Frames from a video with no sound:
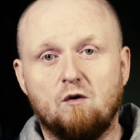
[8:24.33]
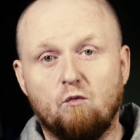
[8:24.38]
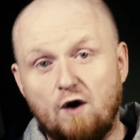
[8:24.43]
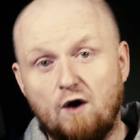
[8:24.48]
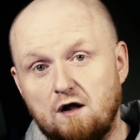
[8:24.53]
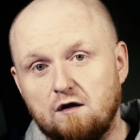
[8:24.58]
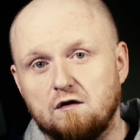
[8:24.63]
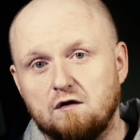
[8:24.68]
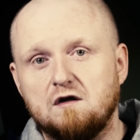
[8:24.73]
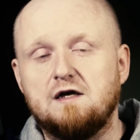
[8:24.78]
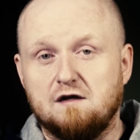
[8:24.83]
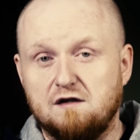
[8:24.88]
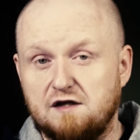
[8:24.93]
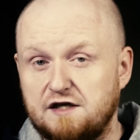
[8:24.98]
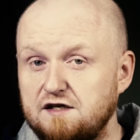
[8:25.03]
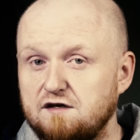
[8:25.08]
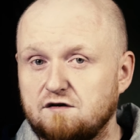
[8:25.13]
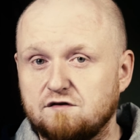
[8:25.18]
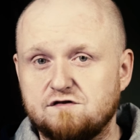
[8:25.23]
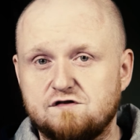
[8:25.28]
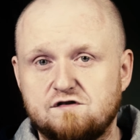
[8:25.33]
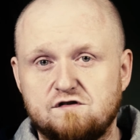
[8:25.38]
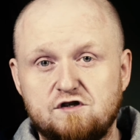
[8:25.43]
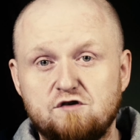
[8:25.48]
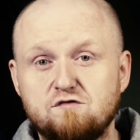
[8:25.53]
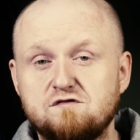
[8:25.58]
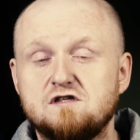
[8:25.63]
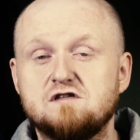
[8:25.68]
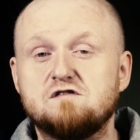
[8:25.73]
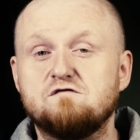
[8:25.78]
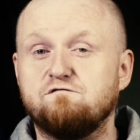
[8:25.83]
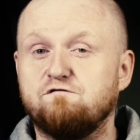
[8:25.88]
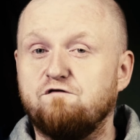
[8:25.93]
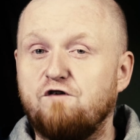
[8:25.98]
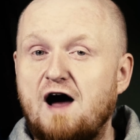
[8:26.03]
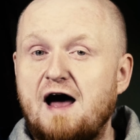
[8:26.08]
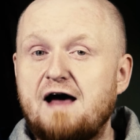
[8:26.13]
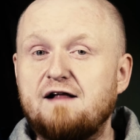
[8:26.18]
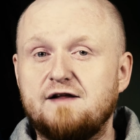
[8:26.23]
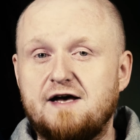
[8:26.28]
Well, Linux uses
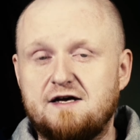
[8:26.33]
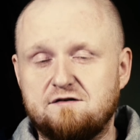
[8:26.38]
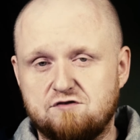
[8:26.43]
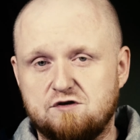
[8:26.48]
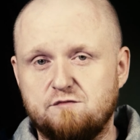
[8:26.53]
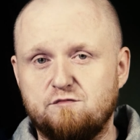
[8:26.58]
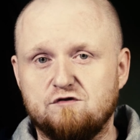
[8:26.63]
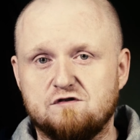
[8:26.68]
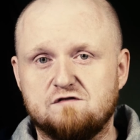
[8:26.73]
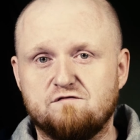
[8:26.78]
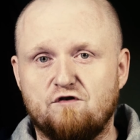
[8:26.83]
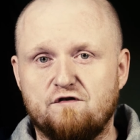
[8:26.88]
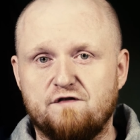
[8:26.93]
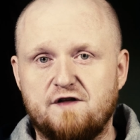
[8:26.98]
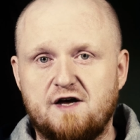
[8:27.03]
file attributes for